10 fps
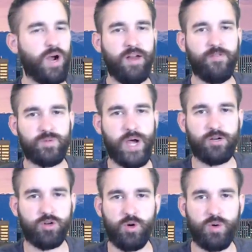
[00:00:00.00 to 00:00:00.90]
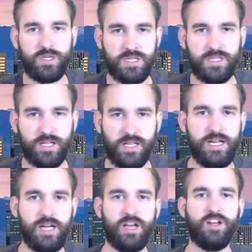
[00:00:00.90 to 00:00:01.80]
Ryan Fitzpatrick do
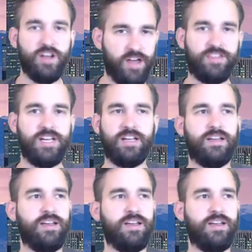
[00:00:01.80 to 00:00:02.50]
consistently? Nothing.